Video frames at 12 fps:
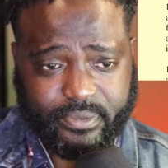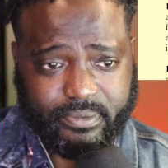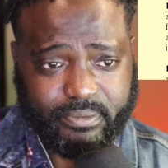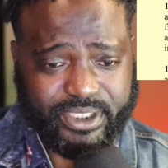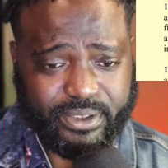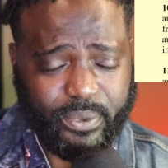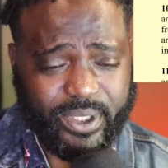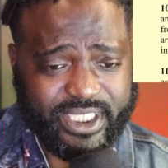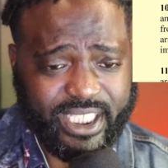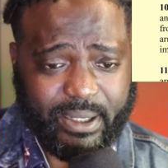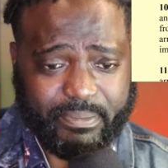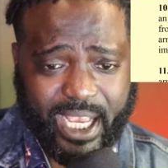But the one
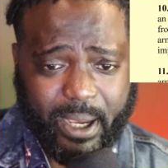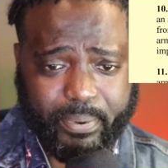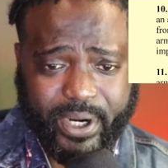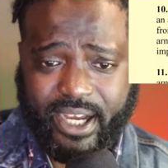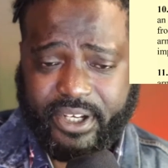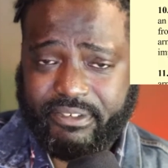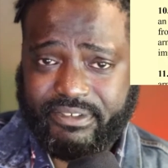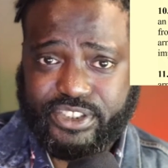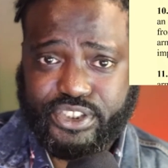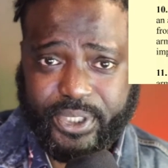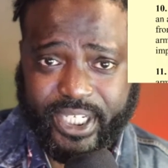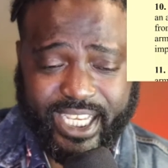thing I'm not proud of is
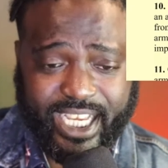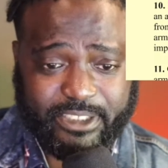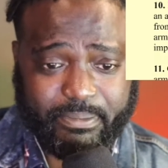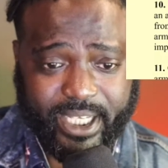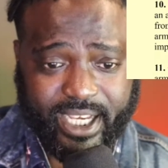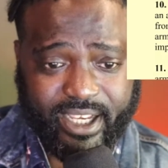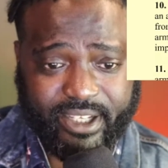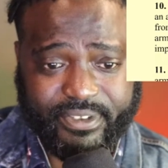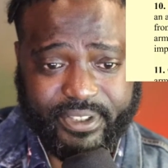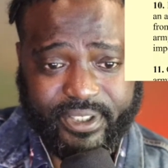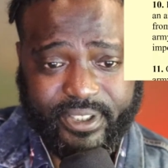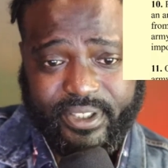trick ass
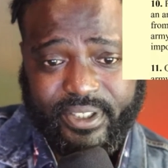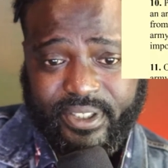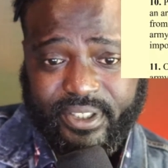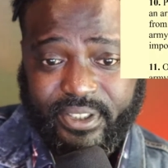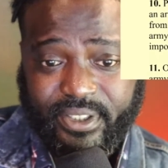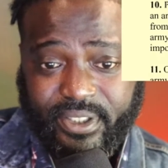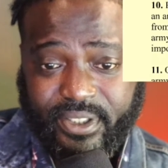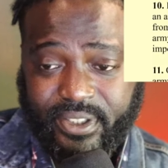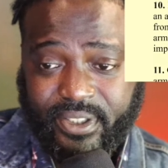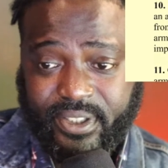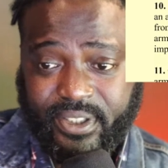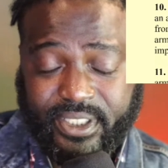behavior.
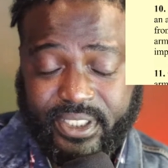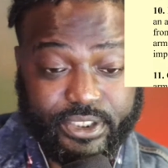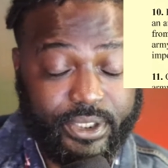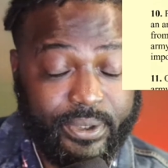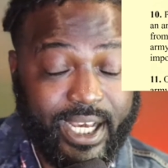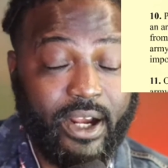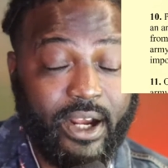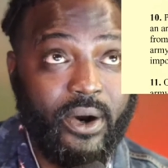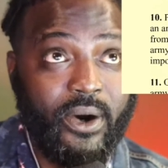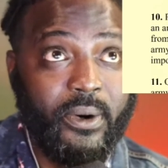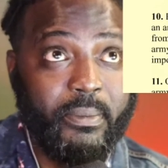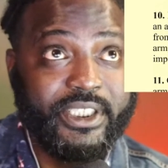Because you got a
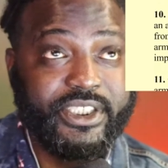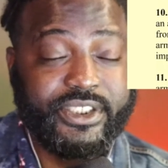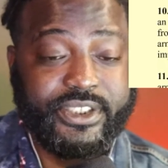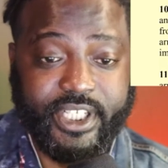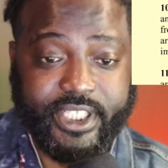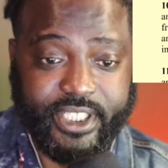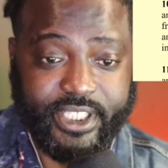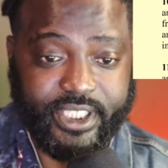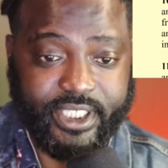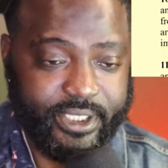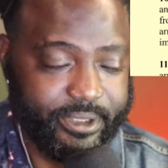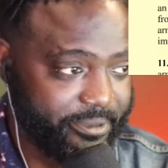whole bunch of trick in
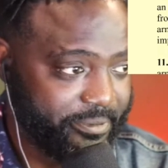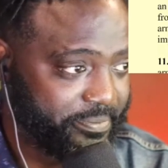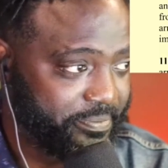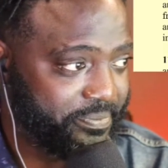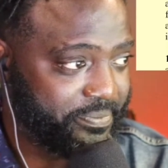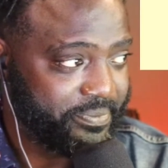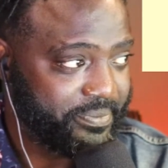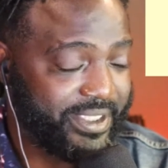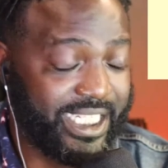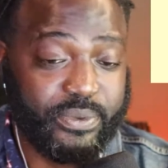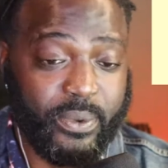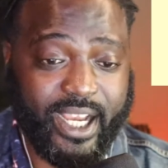you.
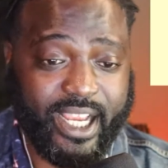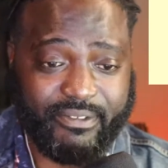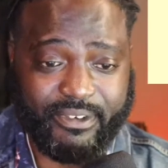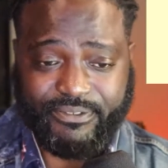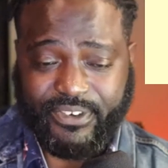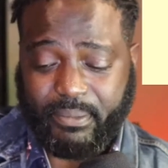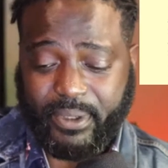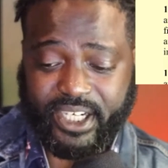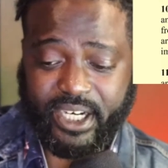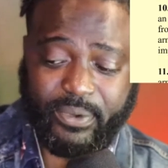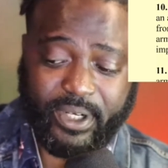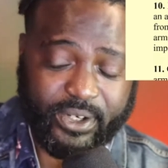That's why every female
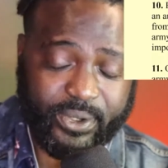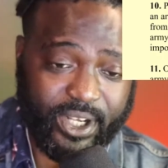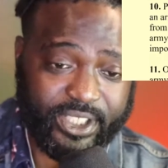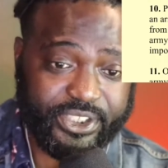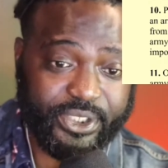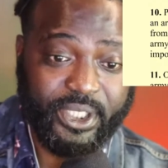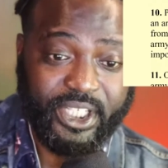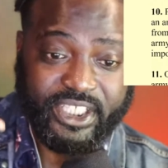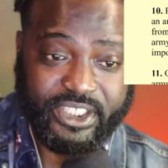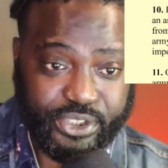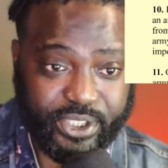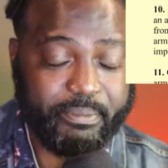that run across you,
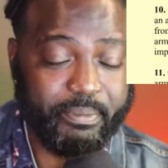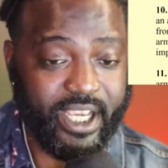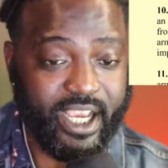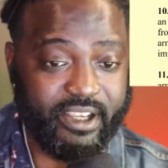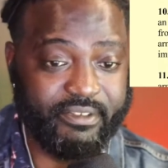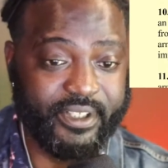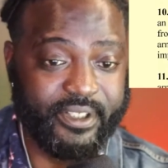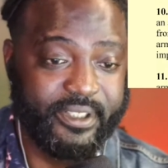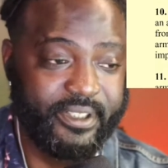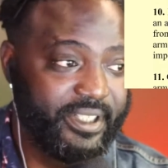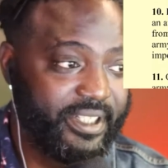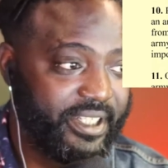trick behavior.
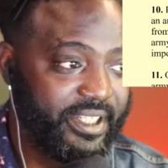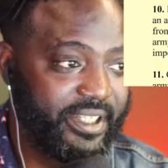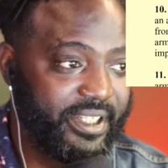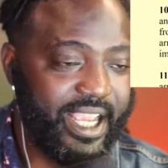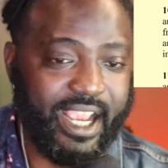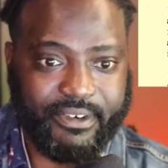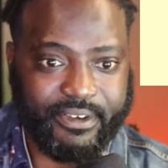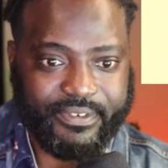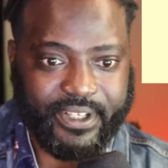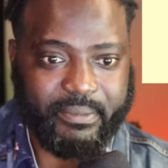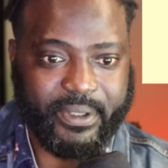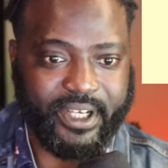Every
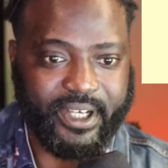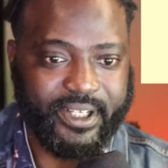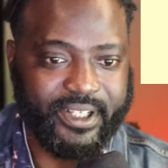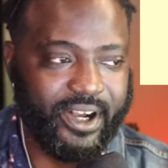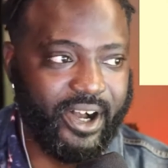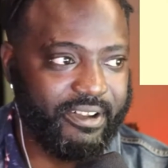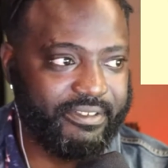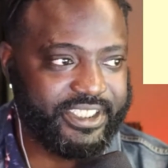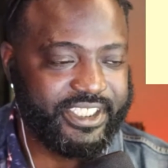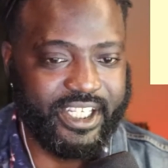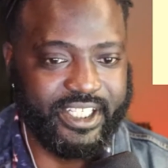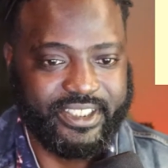female, all of a
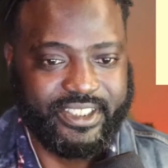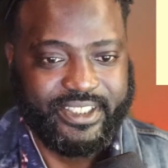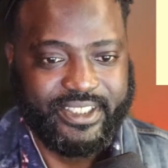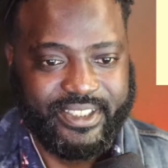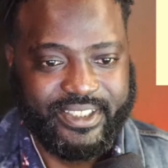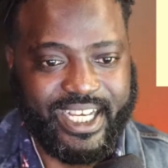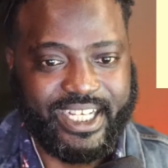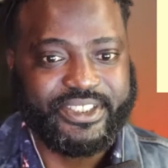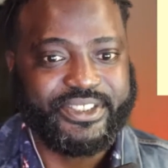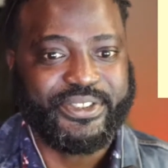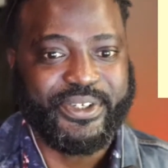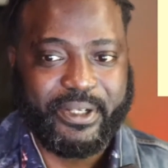sudden,
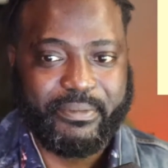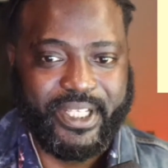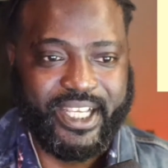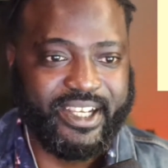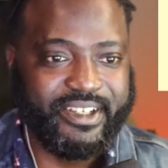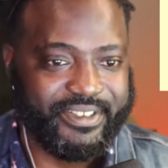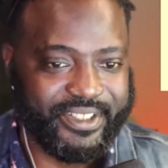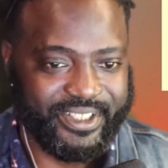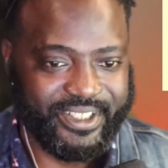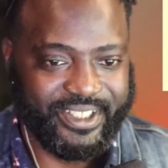got trick behavior.